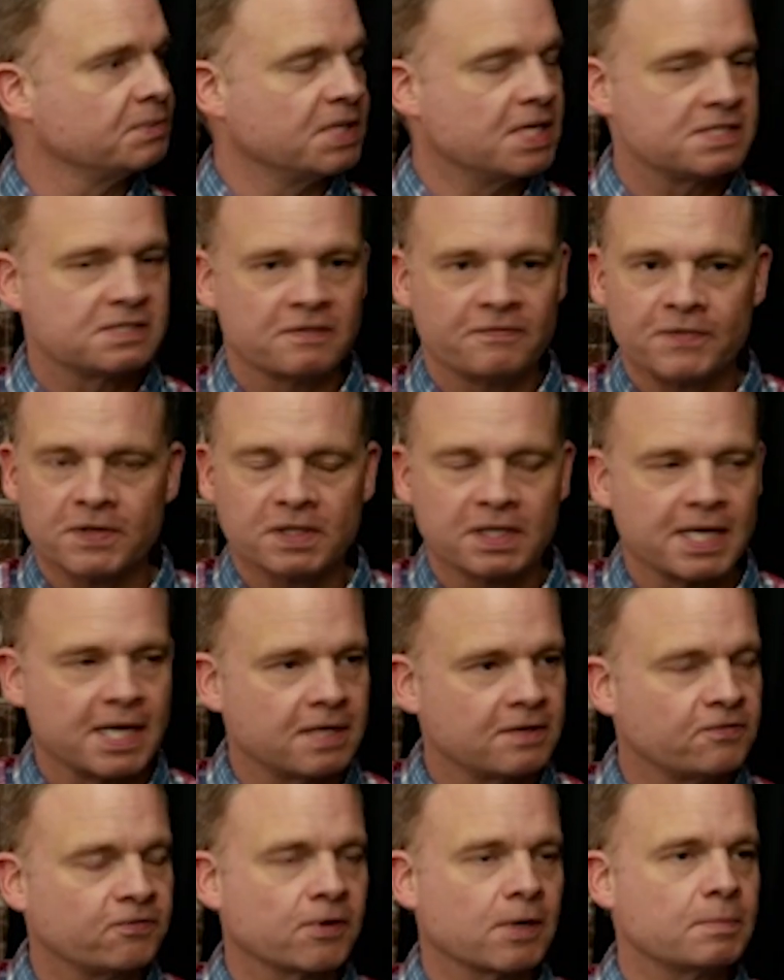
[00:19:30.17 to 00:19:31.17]
We
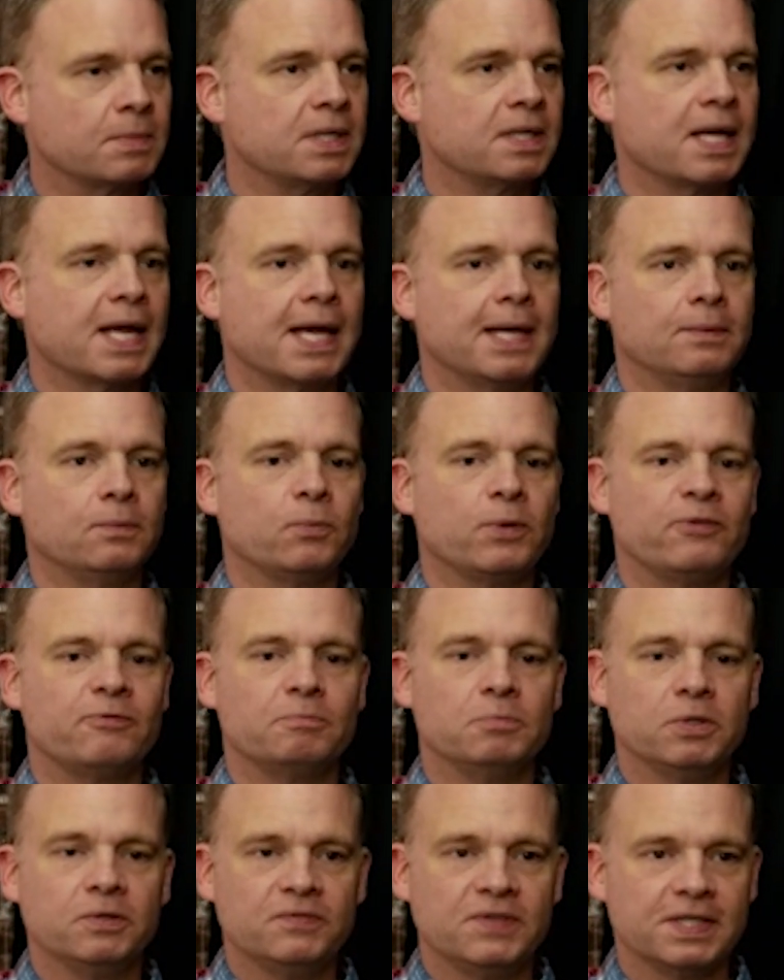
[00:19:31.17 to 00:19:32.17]
disaffiliated from it, and we've
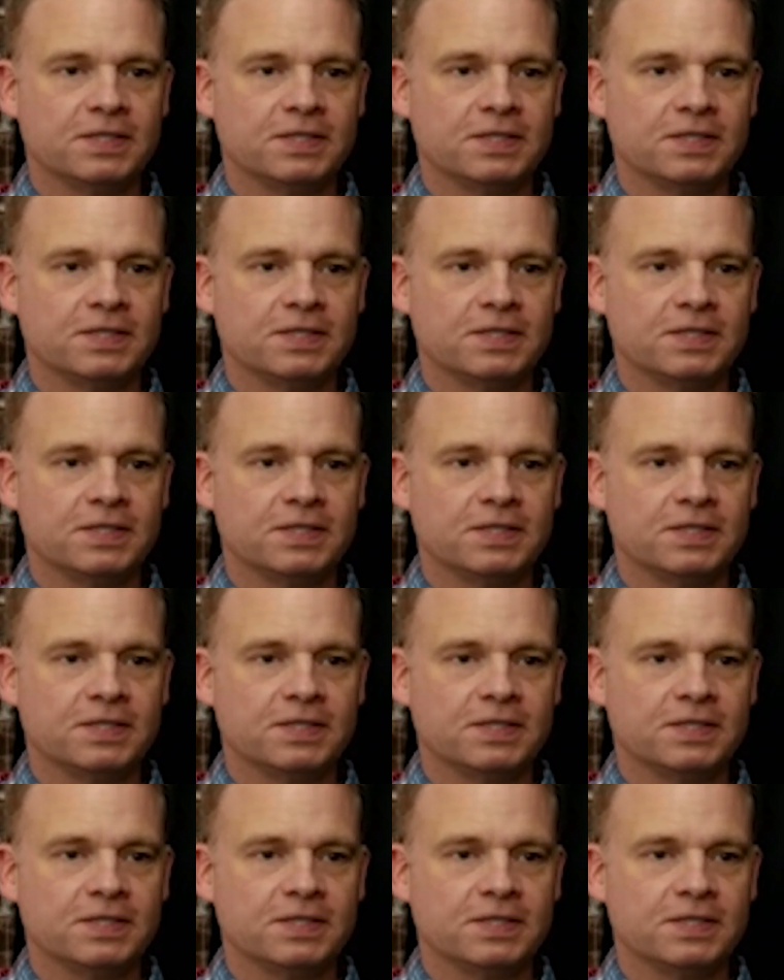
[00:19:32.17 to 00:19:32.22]
moved